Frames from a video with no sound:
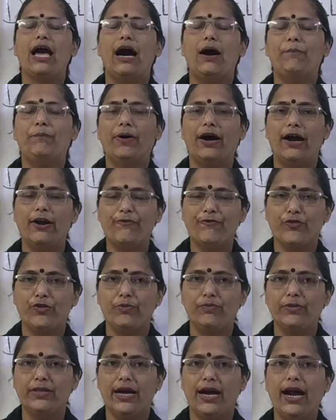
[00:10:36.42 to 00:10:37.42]
Apart
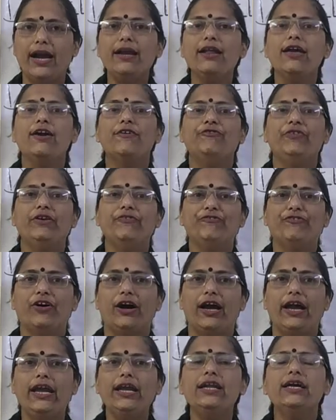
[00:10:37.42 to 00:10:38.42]
from that, we
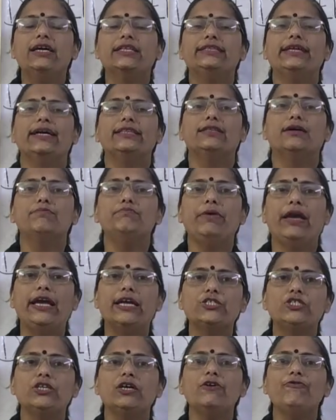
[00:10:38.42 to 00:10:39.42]
find that the
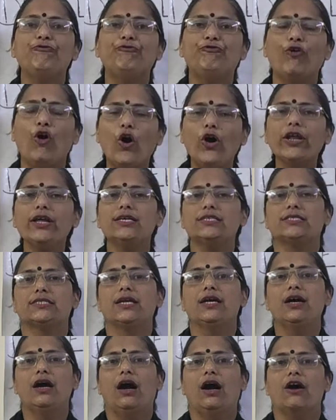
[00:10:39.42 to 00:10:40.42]
major
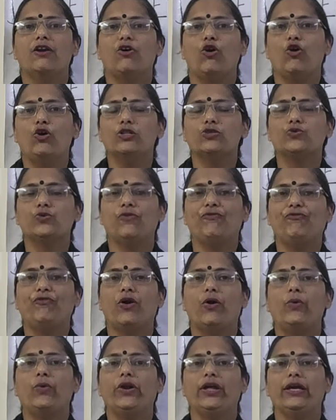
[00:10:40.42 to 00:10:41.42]
forests are also
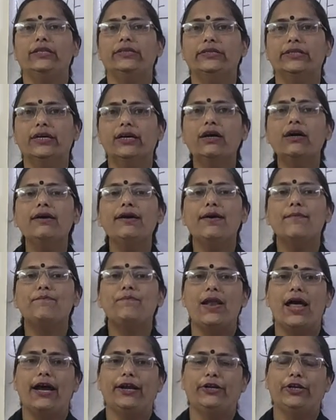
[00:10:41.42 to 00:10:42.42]
found in the
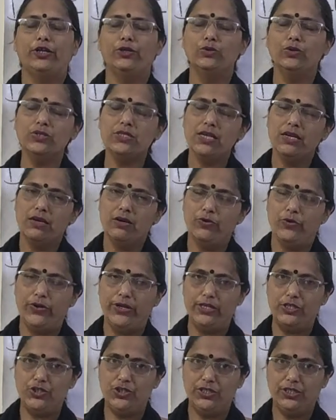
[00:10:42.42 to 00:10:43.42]
plateaus
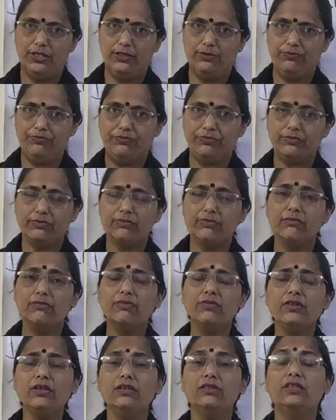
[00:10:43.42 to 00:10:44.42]
region.
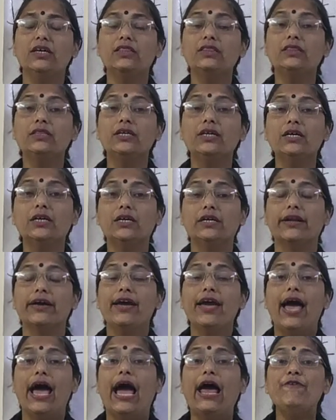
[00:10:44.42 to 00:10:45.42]
The third
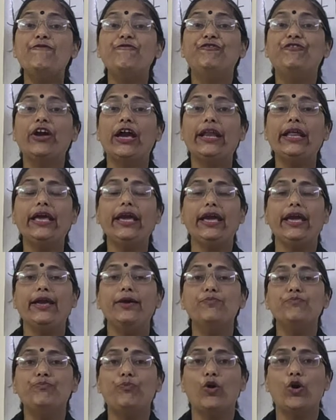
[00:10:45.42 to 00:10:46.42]
and very
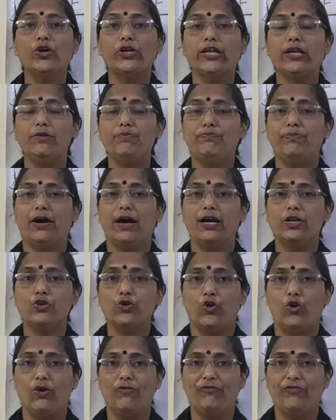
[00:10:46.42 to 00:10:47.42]
important
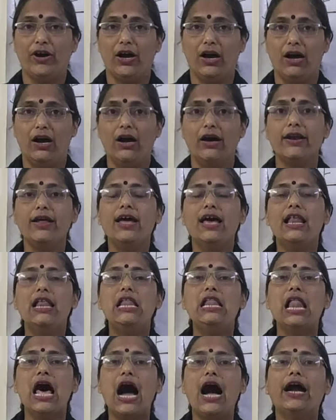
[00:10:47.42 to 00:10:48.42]
part of our
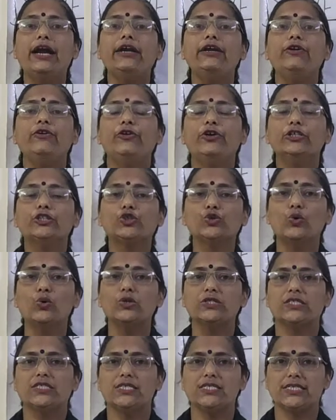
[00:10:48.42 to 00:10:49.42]
land
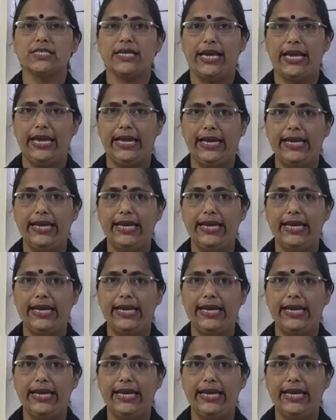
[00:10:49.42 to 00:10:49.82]
resources